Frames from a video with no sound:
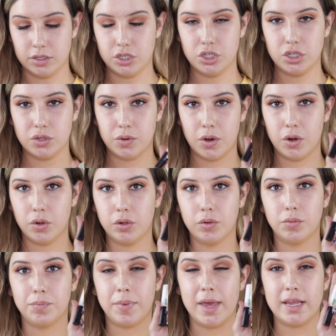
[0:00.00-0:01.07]

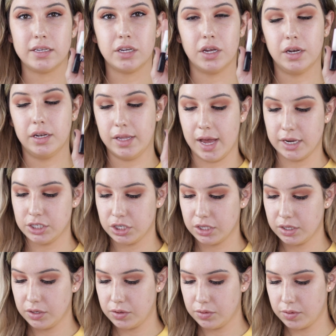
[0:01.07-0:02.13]
Duo Paint On Lash
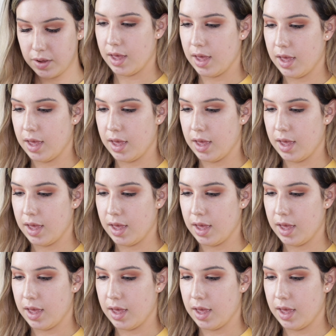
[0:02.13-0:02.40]
Glue